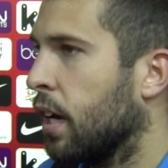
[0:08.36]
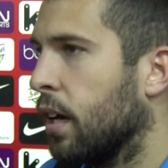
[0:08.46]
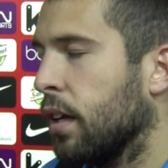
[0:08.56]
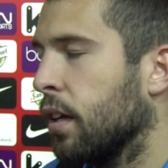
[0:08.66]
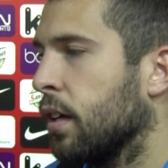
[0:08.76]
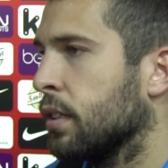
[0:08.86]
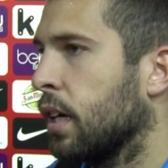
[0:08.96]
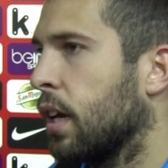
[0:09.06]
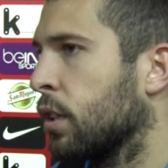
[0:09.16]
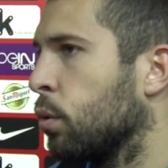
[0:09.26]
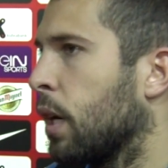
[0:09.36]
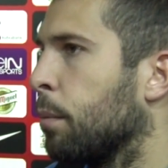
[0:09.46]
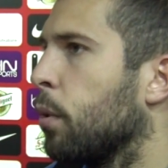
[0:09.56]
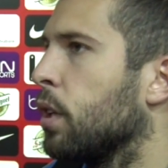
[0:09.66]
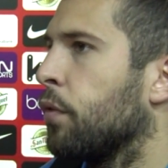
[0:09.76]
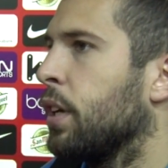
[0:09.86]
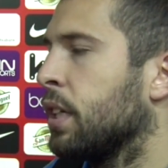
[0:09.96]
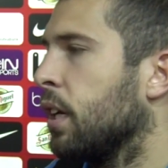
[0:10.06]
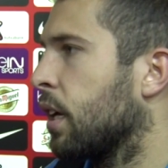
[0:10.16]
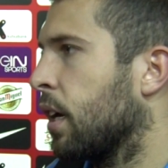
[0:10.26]
And we had a bit of an extra
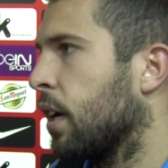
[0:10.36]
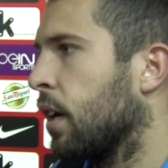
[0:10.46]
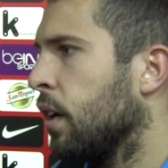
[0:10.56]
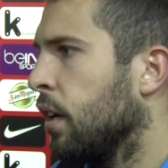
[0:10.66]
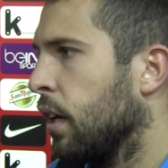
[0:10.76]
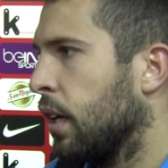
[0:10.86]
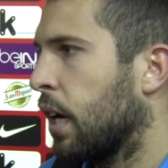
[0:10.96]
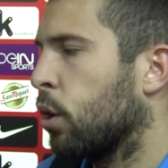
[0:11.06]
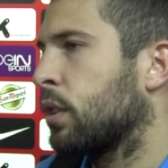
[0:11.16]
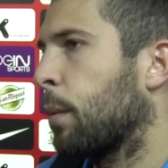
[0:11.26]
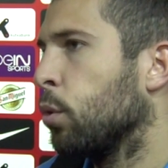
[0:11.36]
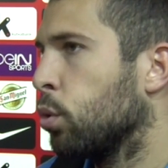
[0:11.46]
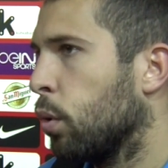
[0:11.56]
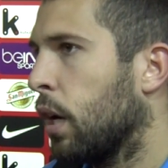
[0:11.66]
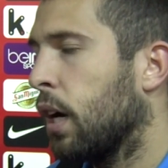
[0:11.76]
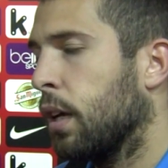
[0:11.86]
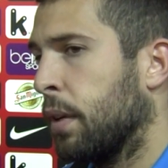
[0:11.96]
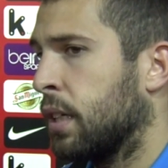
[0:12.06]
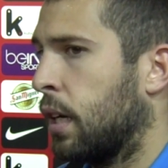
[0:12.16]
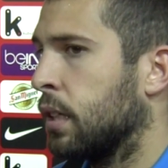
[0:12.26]
motivation to win, but we knew it was a tough ground to come
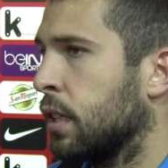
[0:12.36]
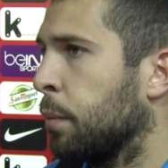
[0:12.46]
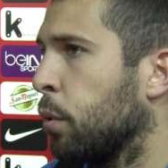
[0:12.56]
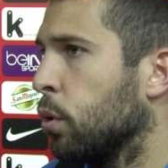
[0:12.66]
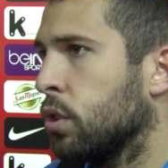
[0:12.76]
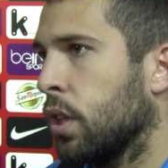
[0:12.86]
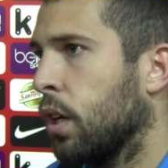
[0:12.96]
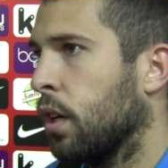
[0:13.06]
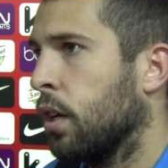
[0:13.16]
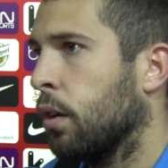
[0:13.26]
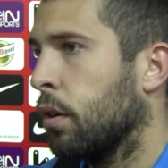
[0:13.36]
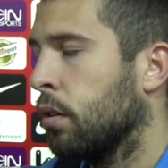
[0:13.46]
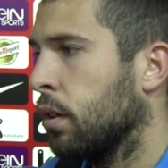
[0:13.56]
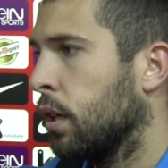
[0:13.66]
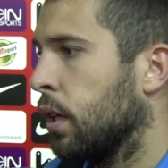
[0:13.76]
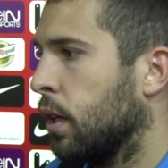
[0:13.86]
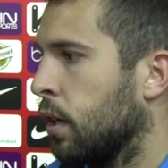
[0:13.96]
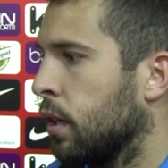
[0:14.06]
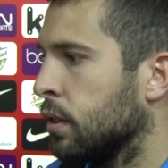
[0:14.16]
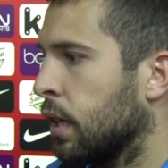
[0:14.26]
to. And it's difficult to pick up points here, but
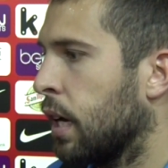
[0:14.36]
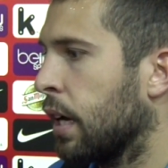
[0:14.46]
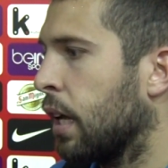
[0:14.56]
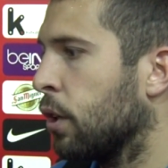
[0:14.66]
we've got three.